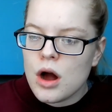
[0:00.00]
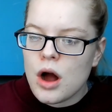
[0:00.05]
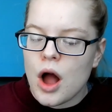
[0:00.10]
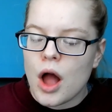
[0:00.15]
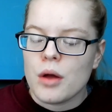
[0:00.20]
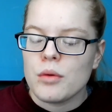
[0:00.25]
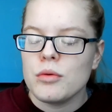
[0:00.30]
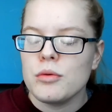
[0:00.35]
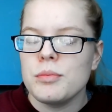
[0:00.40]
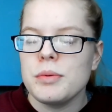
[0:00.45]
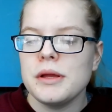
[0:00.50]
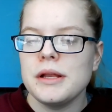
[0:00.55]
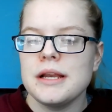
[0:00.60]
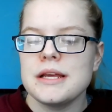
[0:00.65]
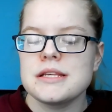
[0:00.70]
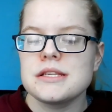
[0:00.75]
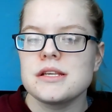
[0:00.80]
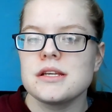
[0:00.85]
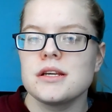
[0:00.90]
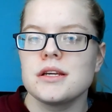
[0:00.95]
I will be
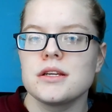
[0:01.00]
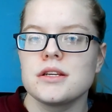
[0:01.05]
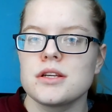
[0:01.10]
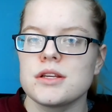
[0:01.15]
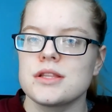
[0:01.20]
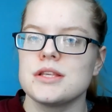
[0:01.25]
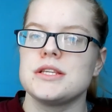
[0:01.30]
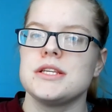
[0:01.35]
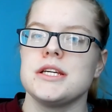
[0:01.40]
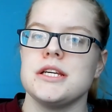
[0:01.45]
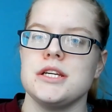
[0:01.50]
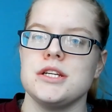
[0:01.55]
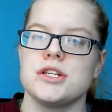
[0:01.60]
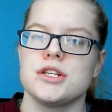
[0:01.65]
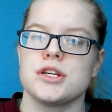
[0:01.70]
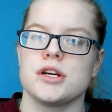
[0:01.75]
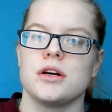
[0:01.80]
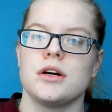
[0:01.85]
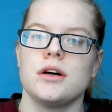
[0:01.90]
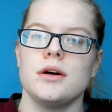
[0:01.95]
listening to the
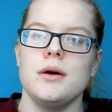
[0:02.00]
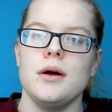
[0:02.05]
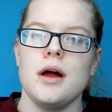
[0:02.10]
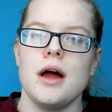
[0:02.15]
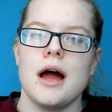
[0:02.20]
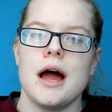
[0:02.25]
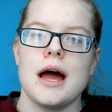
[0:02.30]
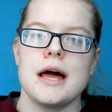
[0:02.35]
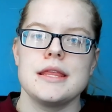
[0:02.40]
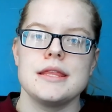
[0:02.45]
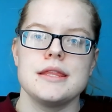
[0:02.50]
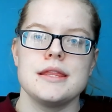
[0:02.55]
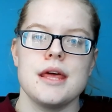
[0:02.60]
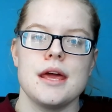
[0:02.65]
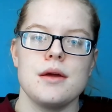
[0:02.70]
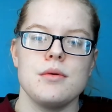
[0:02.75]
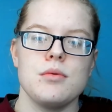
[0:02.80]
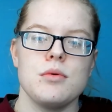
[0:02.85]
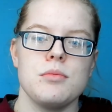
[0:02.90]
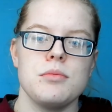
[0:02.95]
teacher and
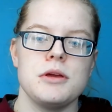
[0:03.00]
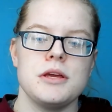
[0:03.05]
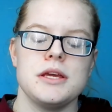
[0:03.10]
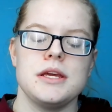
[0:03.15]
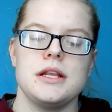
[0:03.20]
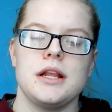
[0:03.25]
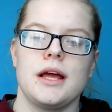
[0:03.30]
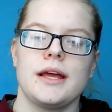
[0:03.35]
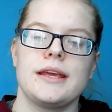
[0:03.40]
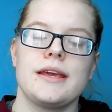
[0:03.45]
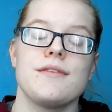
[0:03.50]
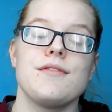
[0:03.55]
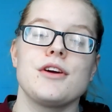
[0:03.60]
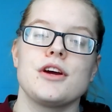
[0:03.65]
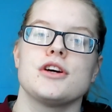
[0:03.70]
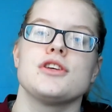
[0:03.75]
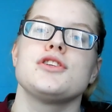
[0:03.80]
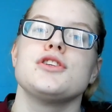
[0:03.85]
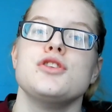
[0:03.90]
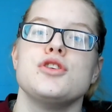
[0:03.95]
they will be like
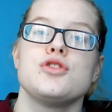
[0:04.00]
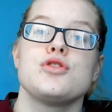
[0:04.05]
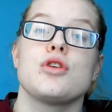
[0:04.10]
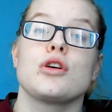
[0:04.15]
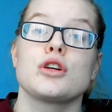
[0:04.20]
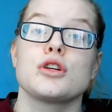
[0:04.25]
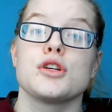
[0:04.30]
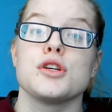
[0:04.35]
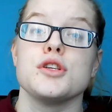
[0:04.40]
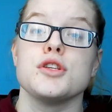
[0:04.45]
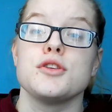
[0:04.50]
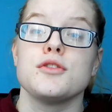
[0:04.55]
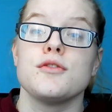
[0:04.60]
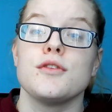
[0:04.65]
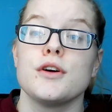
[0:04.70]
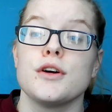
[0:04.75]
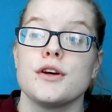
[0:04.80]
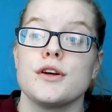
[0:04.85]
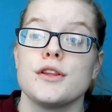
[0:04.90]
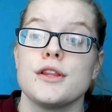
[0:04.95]
giving us instructions
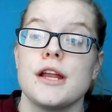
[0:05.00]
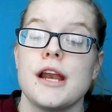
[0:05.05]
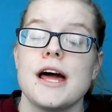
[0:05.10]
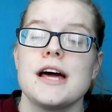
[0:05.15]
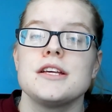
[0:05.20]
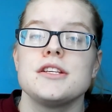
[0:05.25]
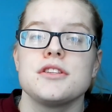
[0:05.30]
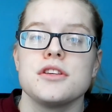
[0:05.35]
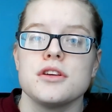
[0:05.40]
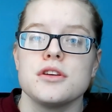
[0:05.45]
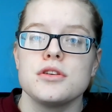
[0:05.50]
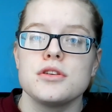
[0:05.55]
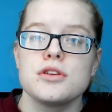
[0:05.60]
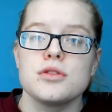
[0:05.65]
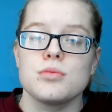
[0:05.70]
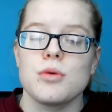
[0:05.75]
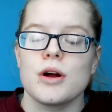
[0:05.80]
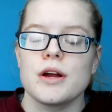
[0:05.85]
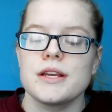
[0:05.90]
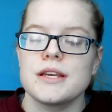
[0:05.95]
for the lesson
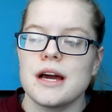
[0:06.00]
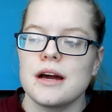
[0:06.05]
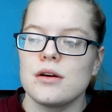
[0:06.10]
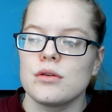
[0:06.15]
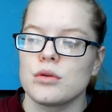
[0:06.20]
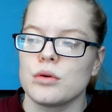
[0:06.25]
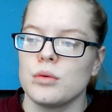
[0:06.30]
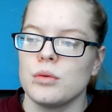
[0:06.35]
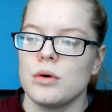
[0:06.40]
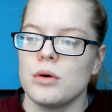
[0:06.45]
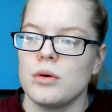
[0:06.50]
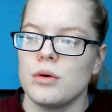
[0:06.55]
to write down,